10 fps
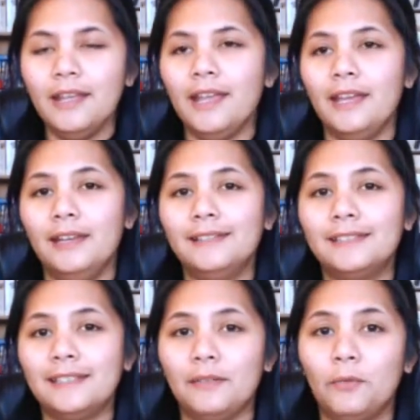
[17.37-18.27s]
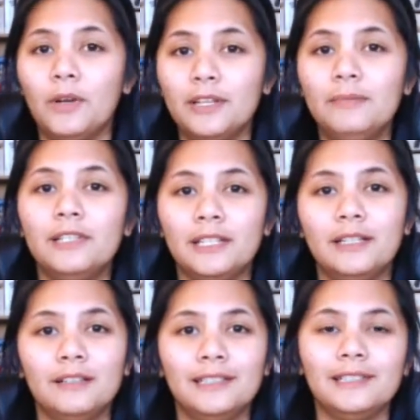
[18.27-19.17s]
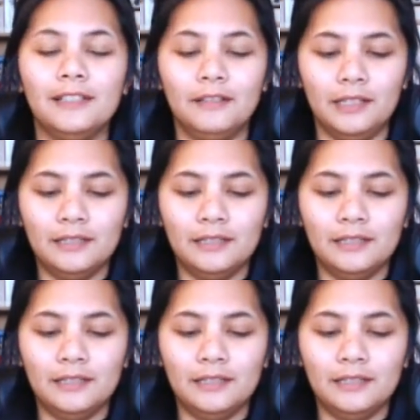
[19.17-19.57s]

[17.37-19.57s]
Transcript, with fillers: And it's one particular series.